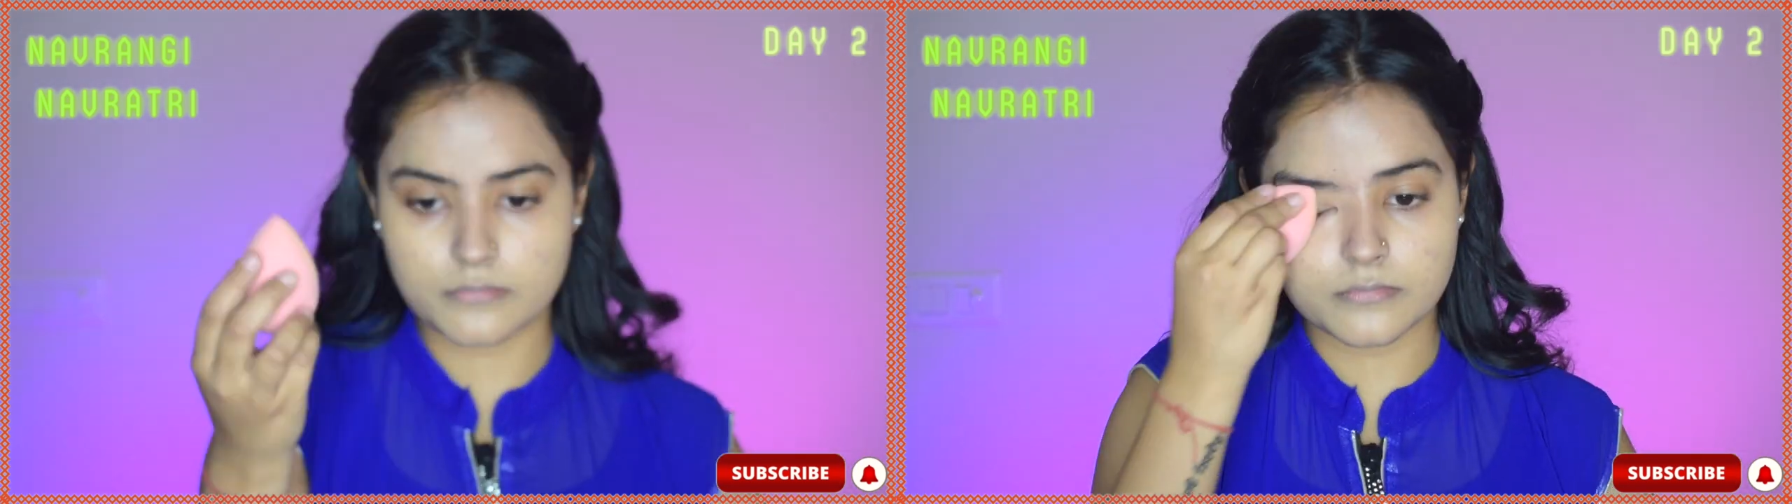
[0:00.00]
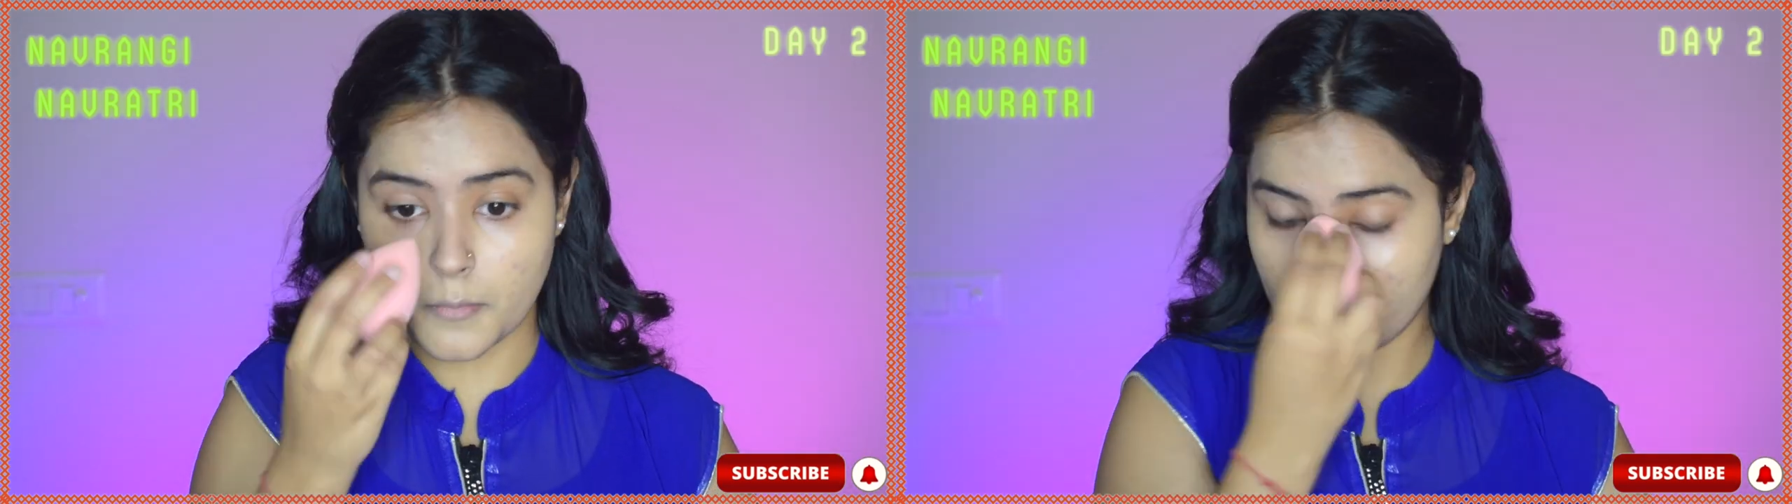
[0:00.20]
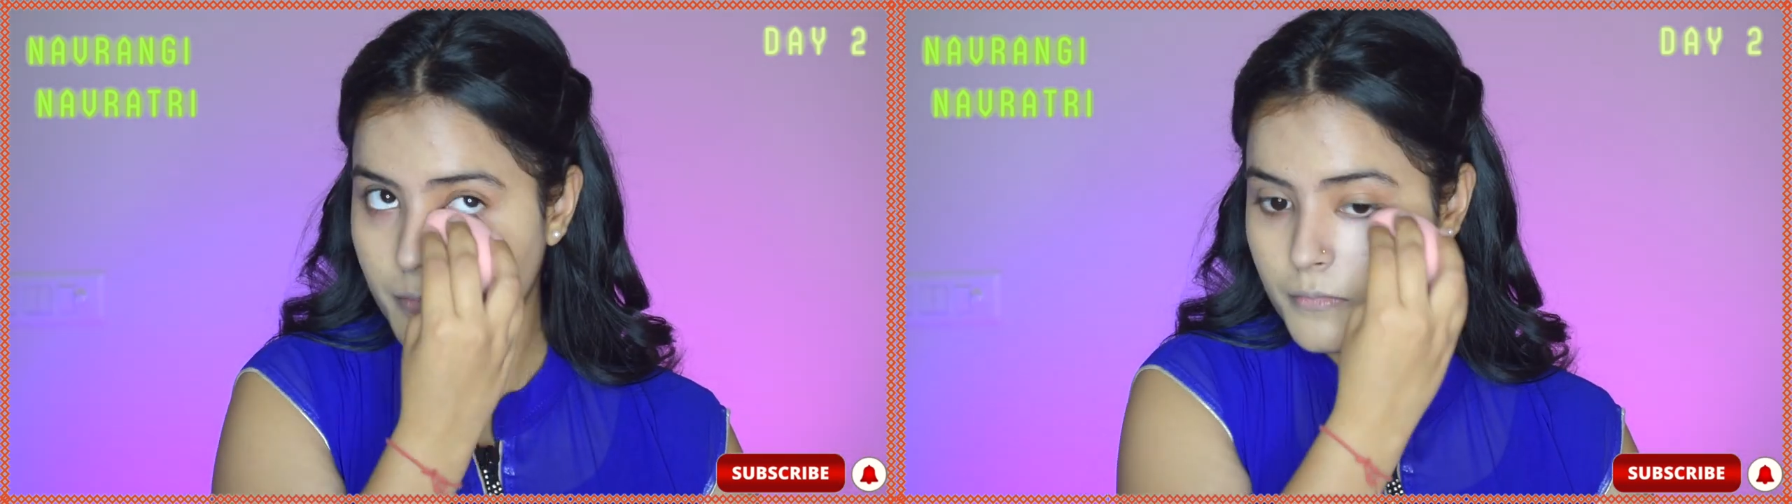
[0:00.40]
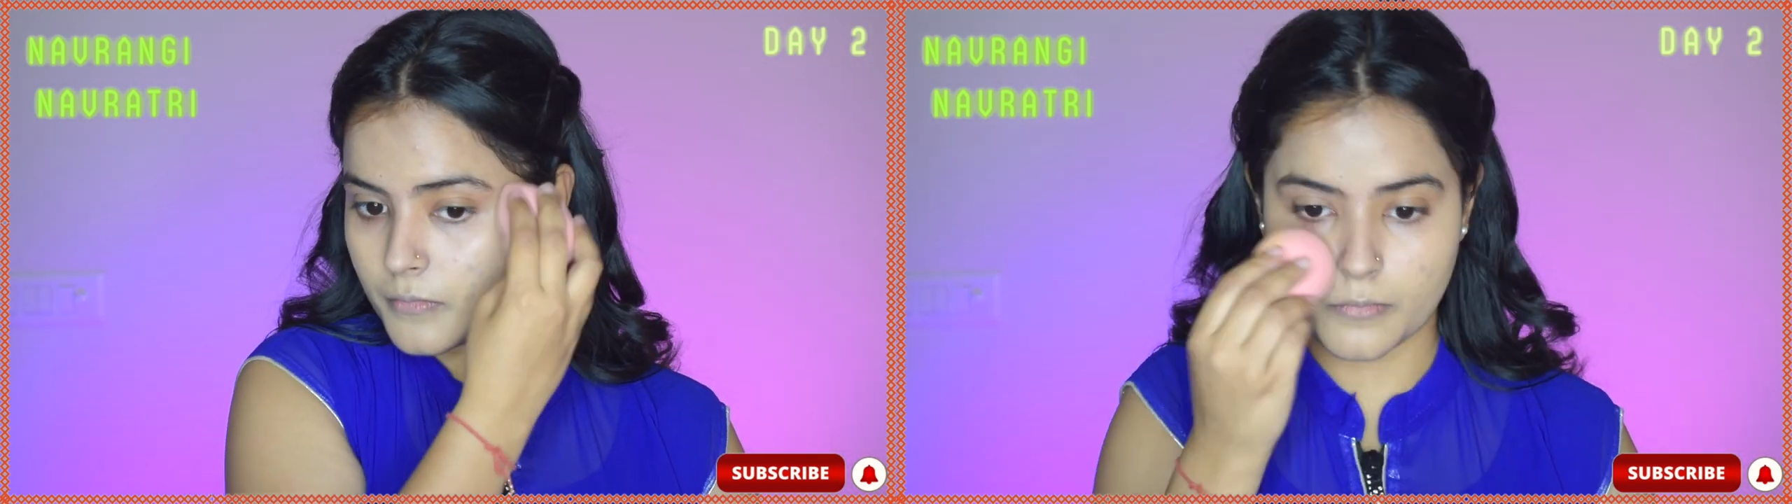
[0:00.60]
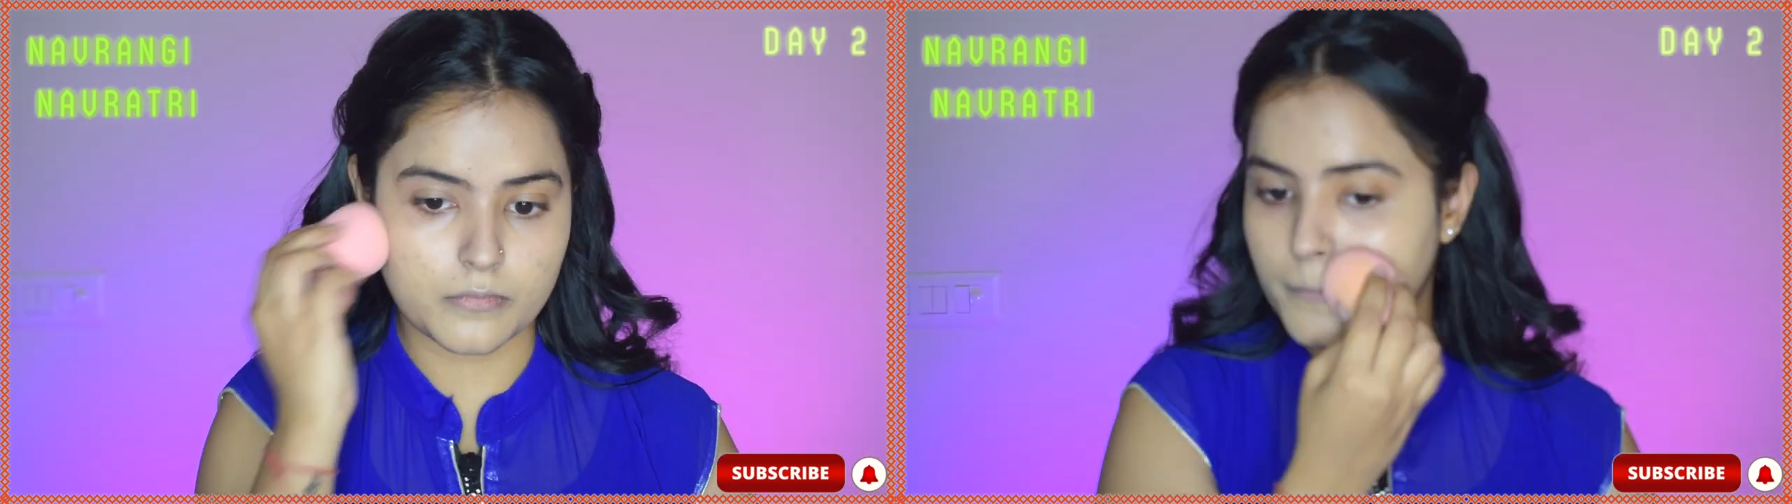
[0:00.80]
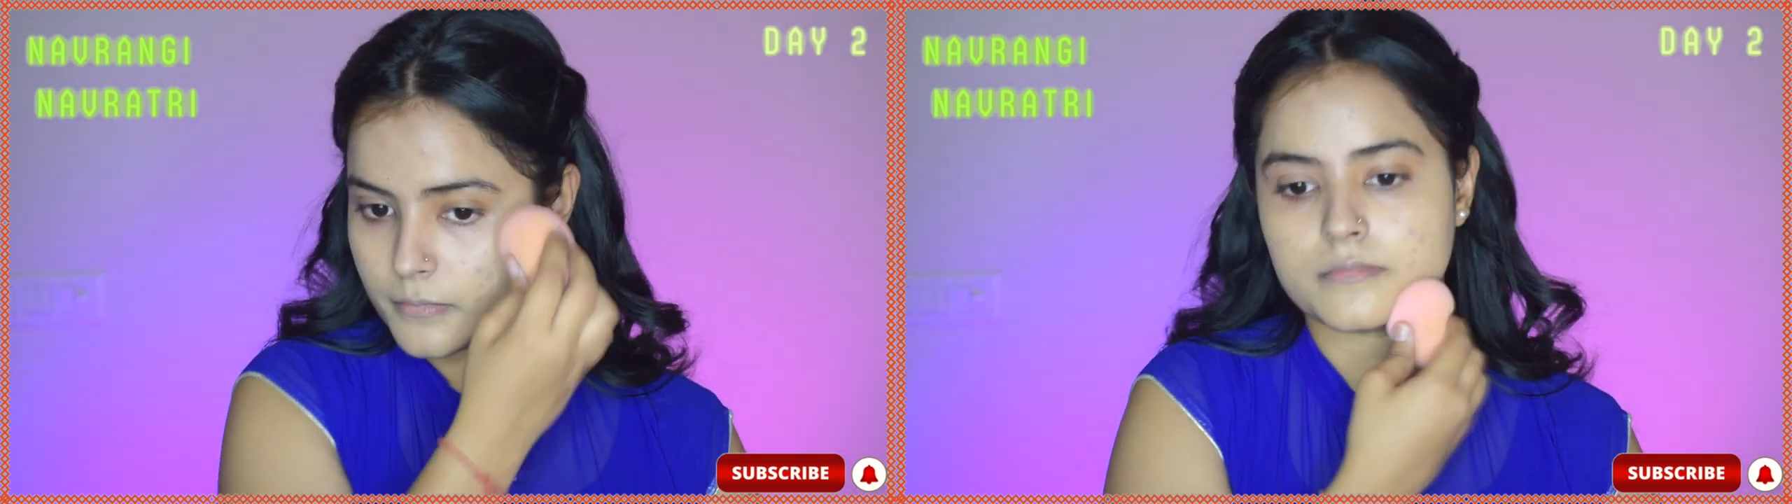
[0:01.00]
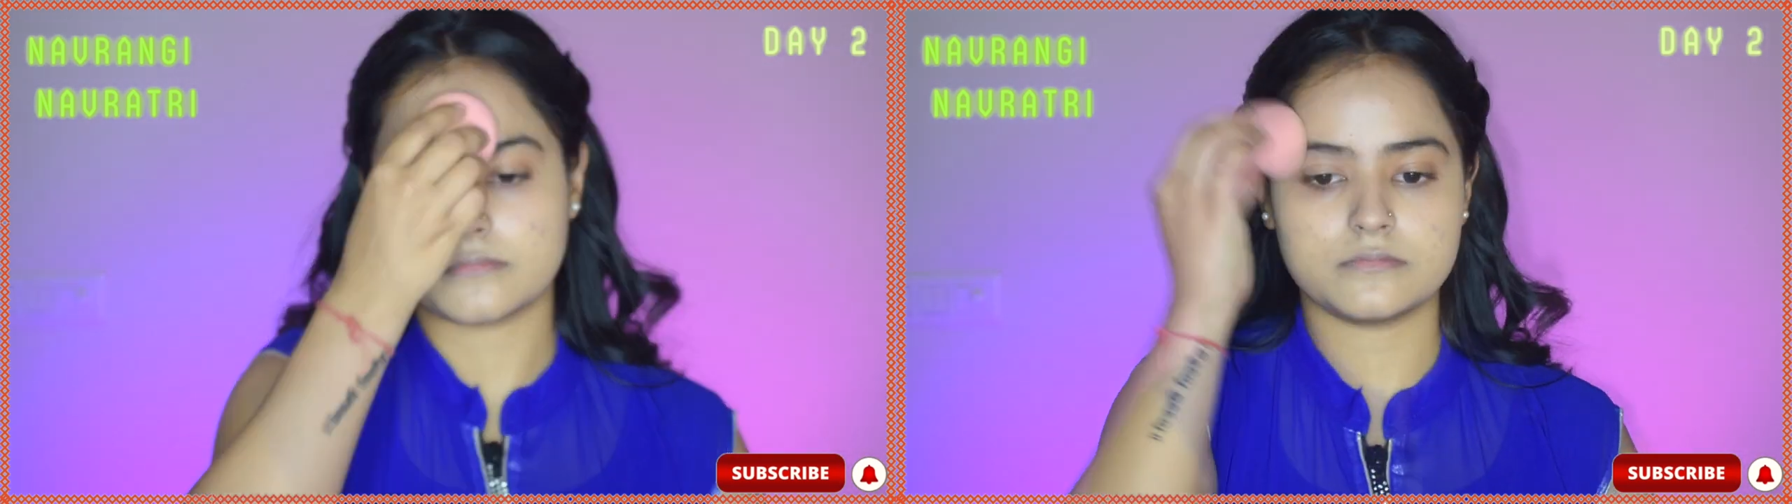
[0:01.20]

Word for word: So then I will